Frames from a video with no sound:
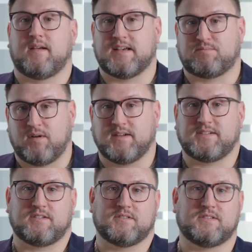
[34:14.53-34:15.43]
as product
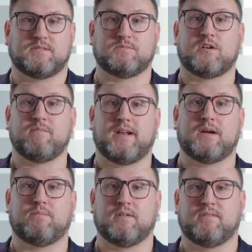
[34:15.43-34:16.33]
ecosystems are made
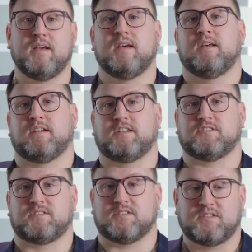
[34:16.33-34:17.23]
up of not
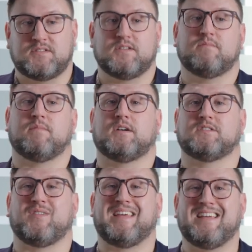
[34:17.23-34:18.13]
just the system, but
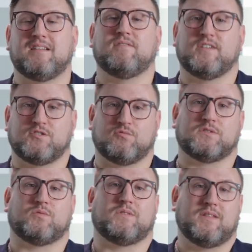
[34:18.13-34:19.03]
also
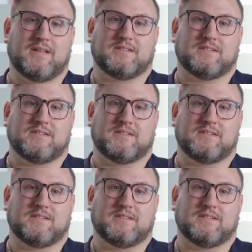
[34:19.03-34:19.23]
individuals within that